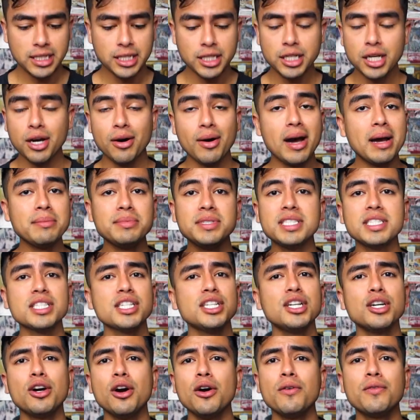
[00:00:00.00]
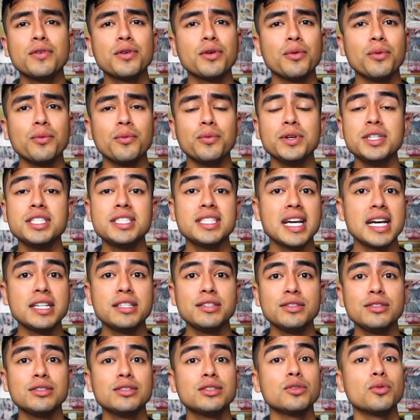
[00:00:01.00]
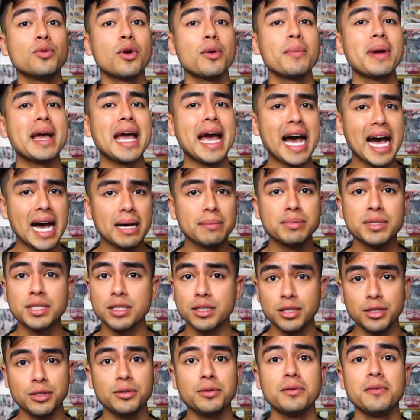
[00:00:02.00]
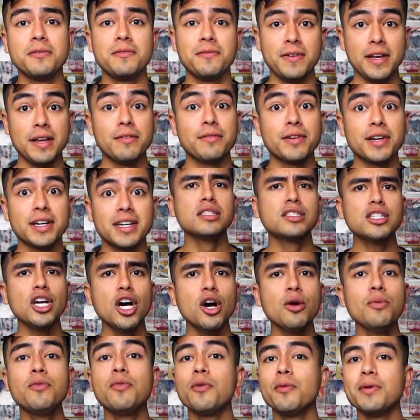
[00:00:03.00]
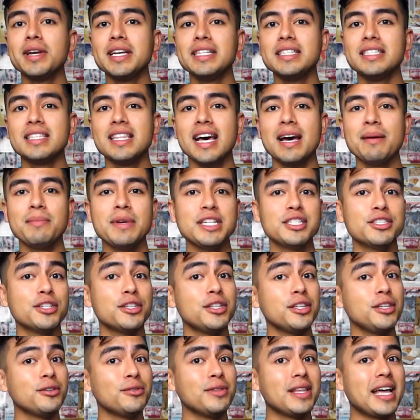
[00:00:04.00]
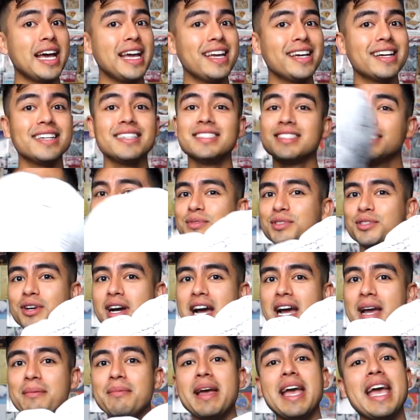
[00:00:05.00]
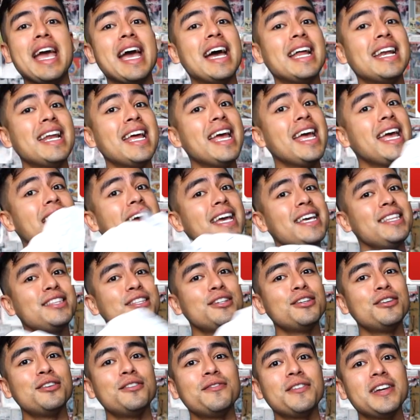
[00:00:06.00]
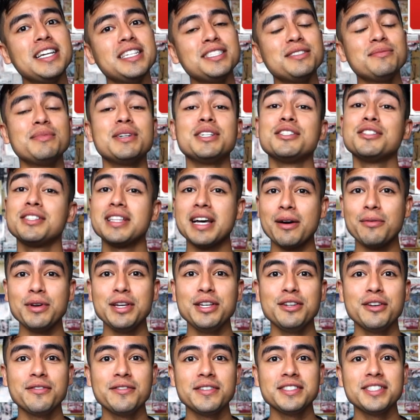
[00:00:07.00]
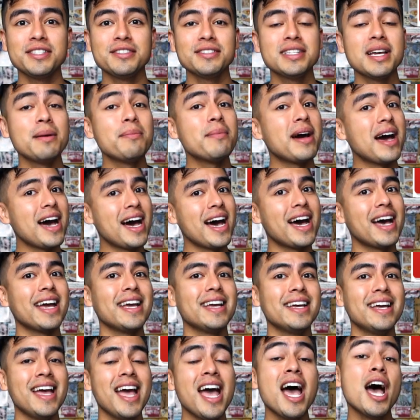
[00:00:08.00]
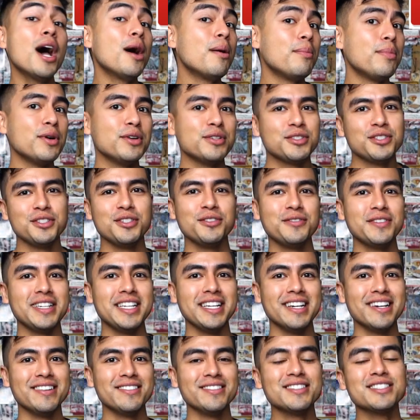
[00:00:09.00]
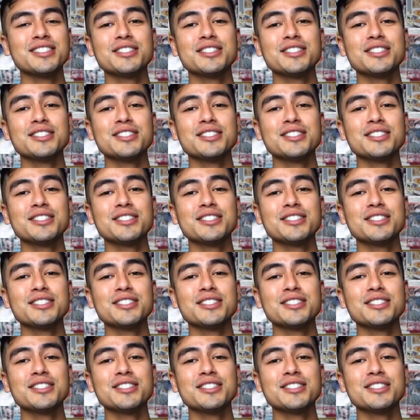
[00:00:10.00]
You know, I'm just gonna go over which tattoos were my absolute favorite. So before we get into that, make sure that you like, subscribe, and hit the notification bell so that way you know every single time I post a new video.